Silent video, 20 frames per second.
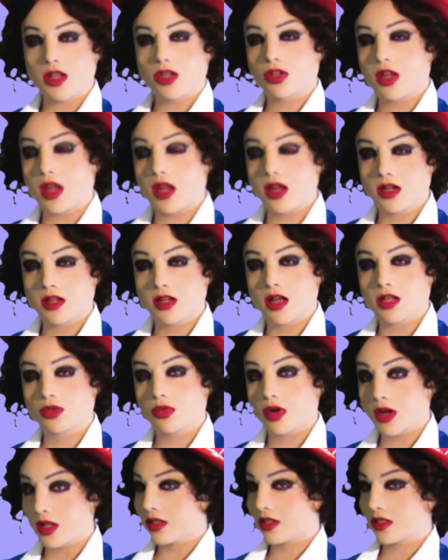educating
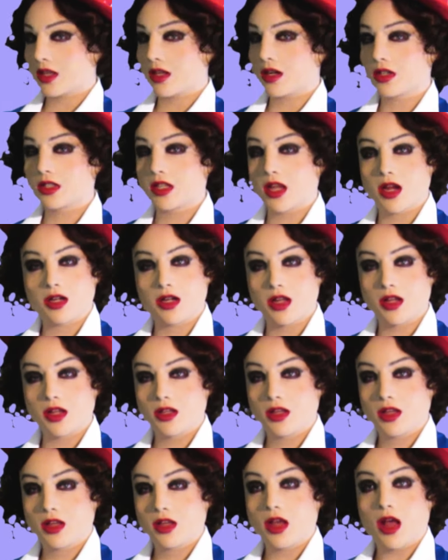as well as
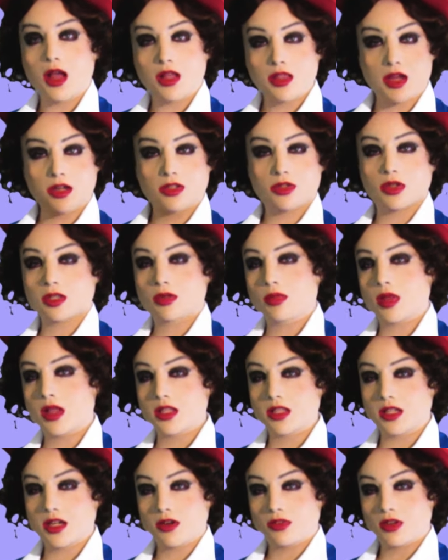entertaining, I'd like to
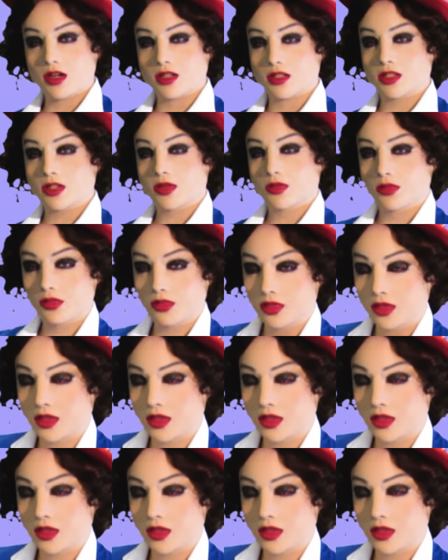explain the difference.